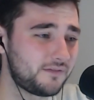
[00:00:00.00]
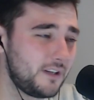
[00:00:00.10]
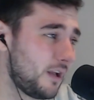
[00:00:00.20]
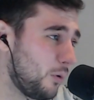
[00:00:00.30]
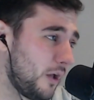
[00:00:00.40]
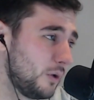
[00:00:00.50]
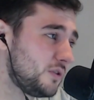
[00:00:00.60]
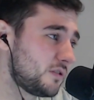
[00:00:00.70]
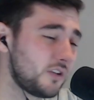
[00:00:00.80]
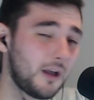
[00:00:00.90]
this video
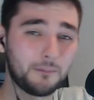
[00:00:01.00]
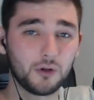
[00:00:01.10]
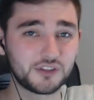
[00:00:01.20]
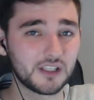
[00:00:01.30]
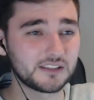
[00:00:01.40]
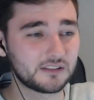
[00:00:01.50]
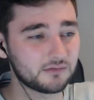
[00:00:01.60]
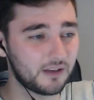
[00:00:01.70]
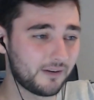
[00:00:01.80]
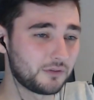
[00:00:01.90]
loads, so I
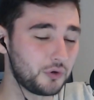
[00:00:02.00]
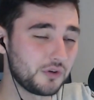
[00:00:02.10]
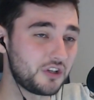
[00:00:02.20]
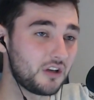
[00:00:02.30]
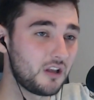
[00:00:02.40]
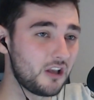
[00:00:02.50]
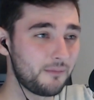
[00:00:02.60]
apologise if I've annoyed you.